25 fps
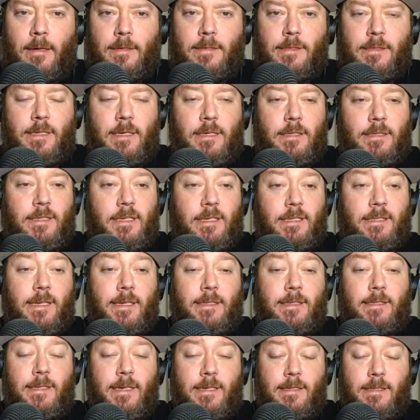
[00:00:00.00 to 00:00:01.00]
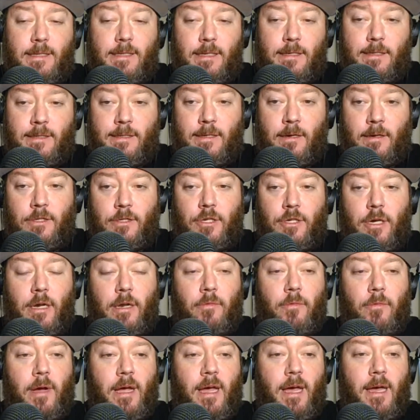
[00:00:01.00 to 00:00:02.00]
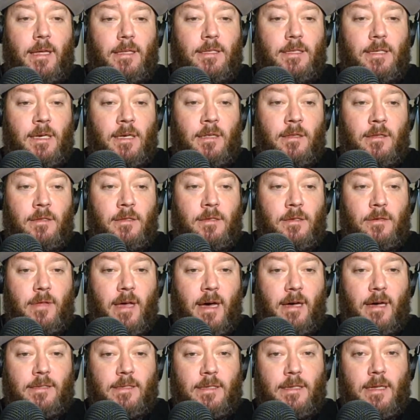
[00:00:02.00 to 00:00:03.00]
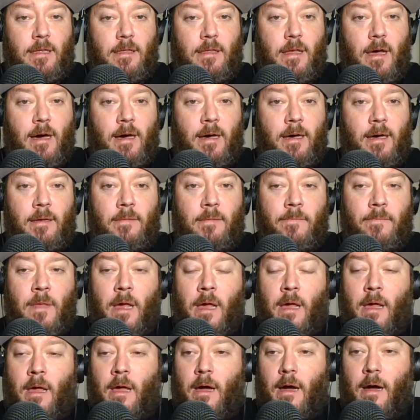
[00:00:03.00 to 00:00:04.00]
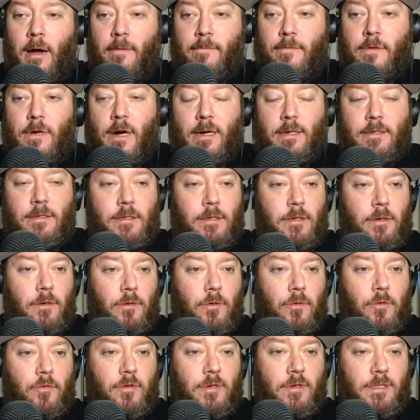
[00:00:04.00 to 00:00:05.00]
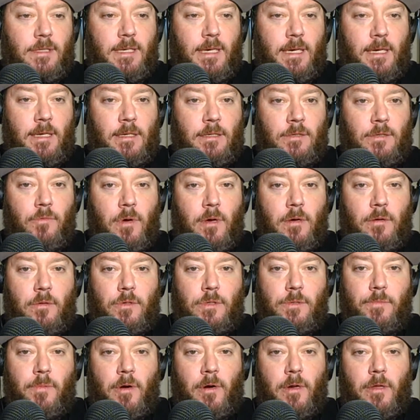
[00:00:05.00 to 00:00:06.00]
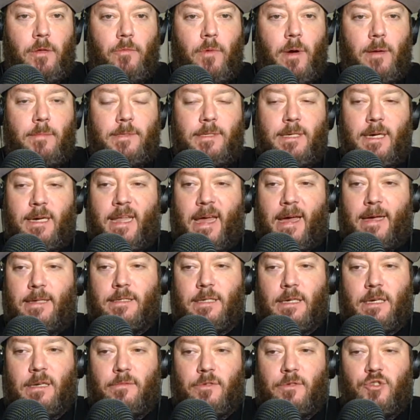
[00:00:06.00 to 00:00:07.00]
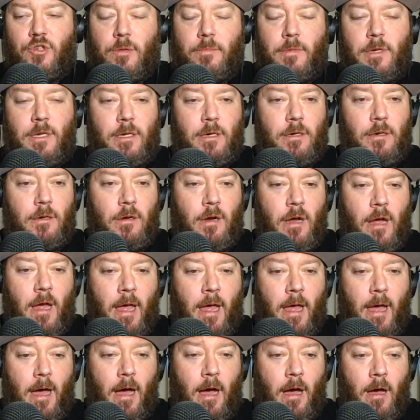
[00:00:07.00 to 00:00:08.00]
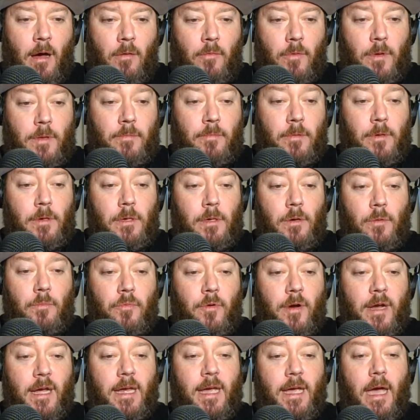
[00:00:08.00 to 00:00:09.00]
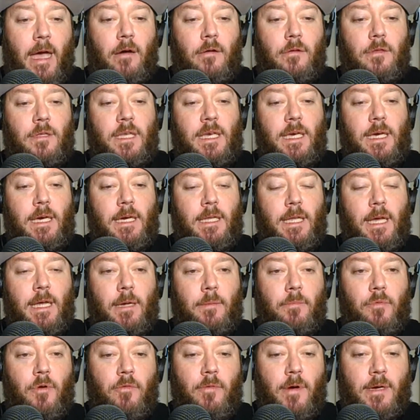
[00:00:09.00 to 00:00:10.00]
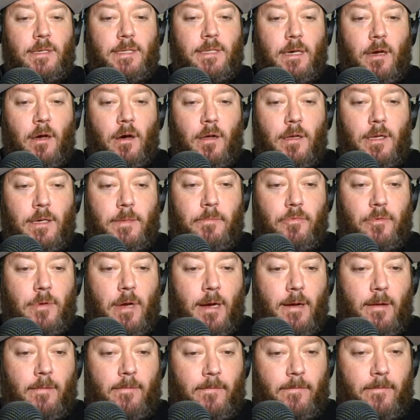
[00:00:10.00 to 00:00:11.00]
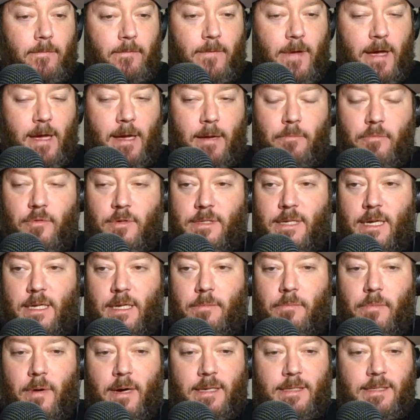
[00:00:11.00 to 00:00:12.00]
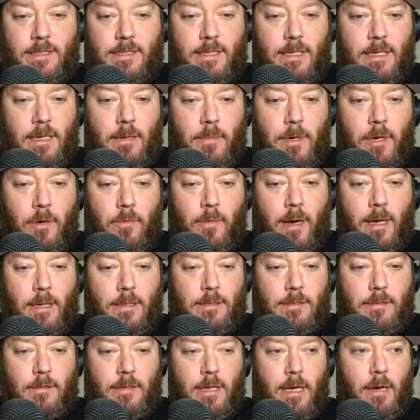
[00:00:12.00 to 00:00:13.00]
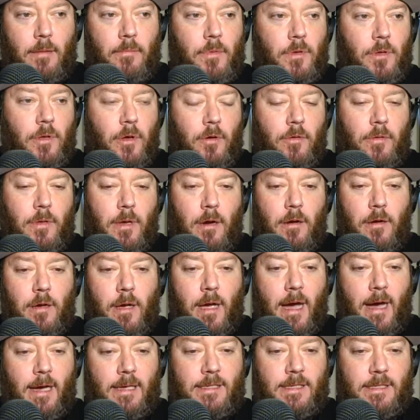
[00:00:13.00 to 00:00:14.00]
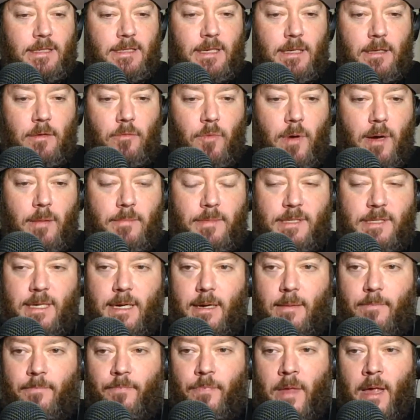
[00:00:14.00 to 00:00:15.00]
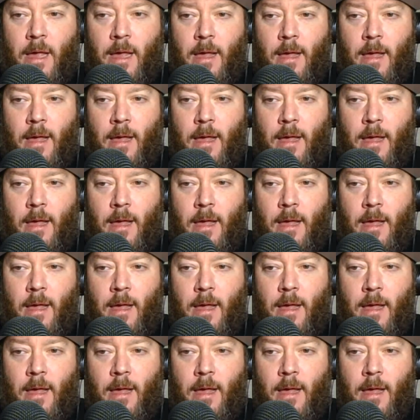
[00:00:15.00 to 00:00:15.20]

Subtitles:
since its existence on January 18th, 2009. I've talked to Christine as well, who's part of the website as a contributor, with bringing out the Canadian Pro Wrestling Hall of Fame presented by CWN. So down below there, you guys can see the website,